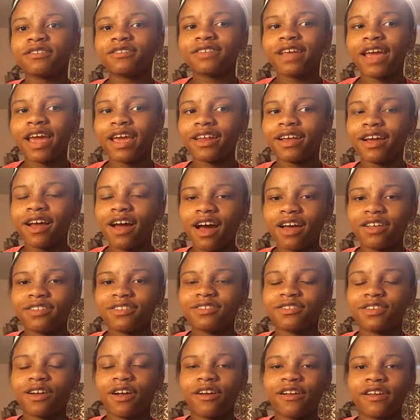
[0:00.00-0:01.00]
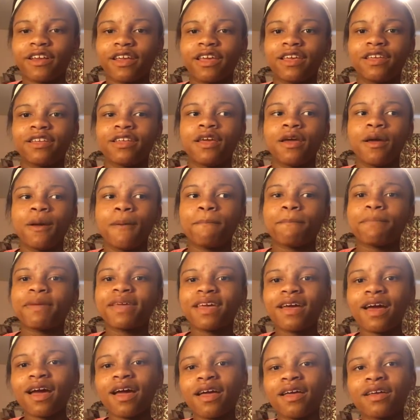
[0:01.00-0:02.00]
TanaCon started,
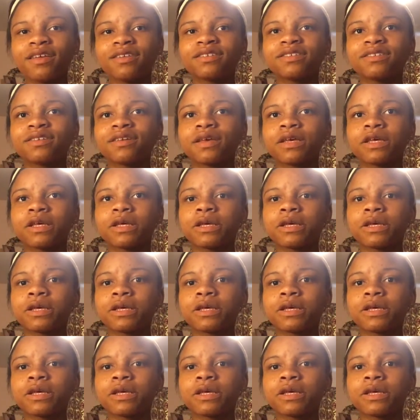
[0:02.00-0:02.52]
because